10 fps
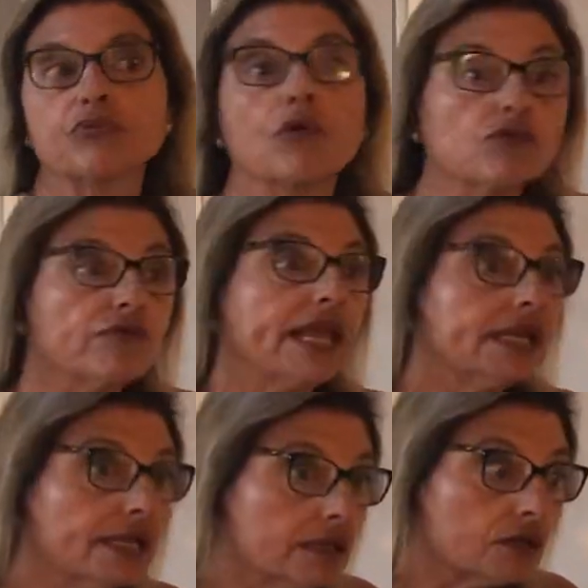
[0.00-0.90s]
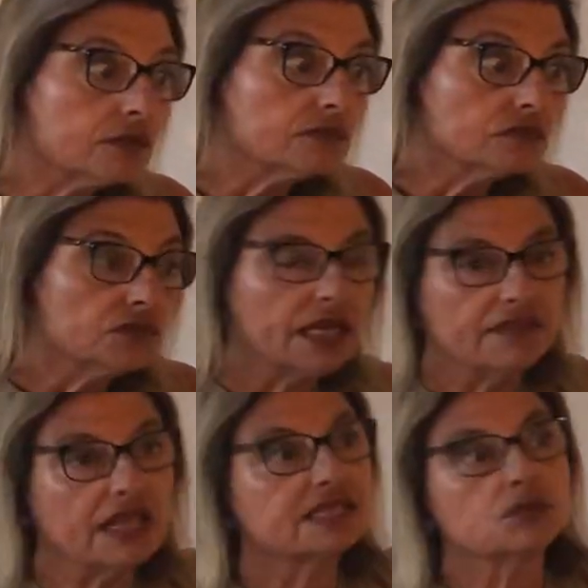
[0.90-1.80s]
prorating,
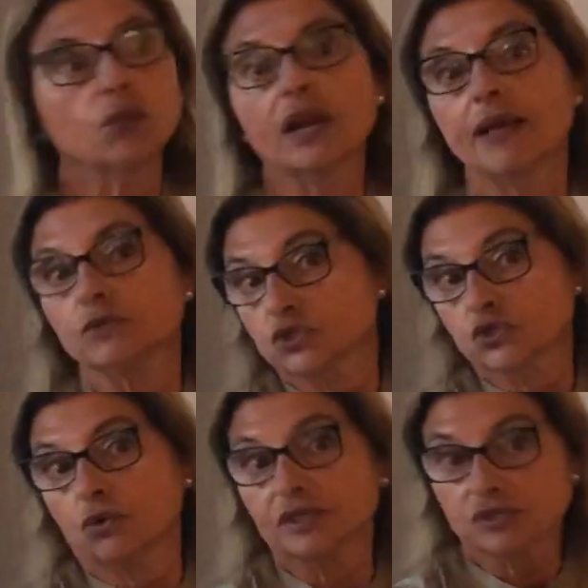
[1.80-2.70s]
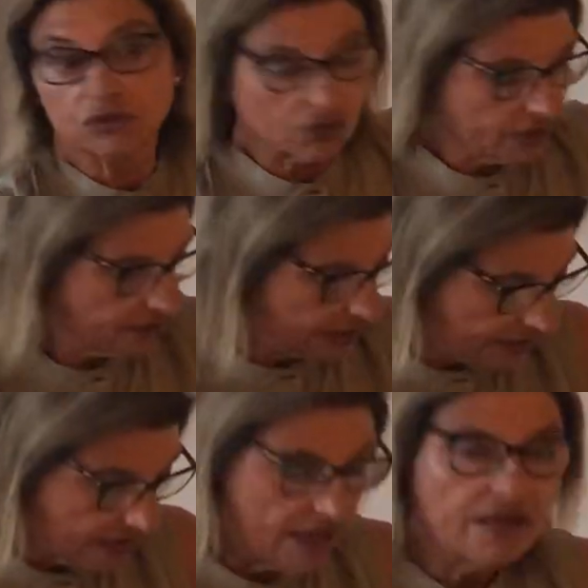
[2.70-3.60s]
and that's what I was taught to call
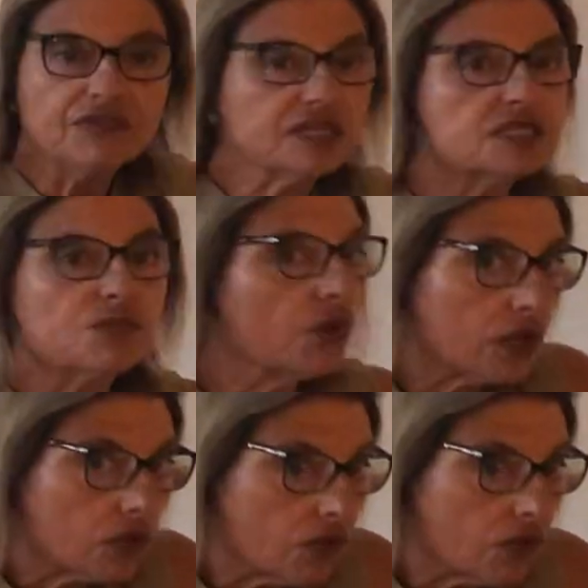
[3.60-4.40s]
it. This book